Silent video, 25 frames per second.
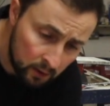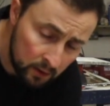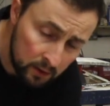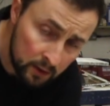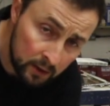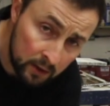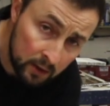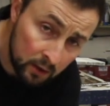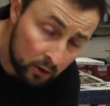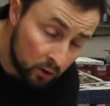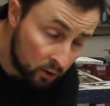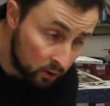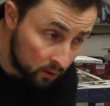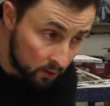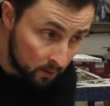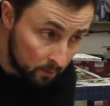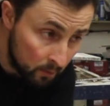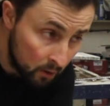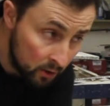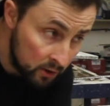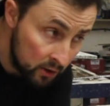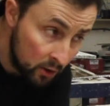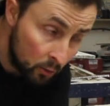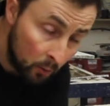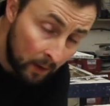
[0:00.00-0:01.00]
You can cut
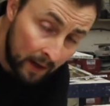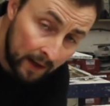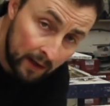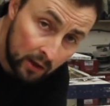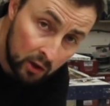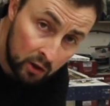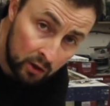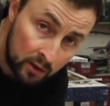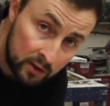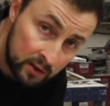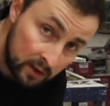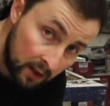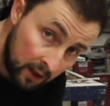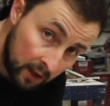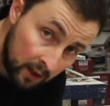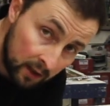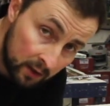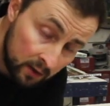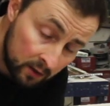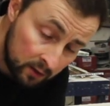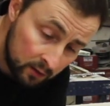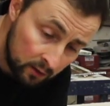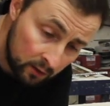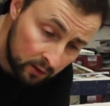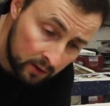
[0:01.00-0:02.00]
them on your wet cutter,
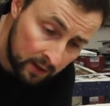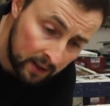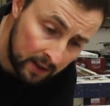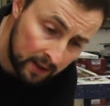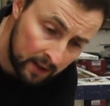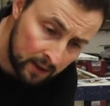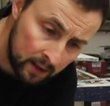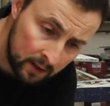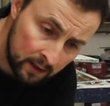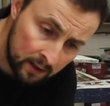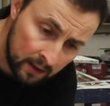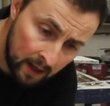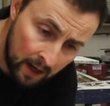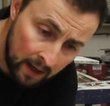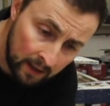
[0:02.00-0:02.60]
okay?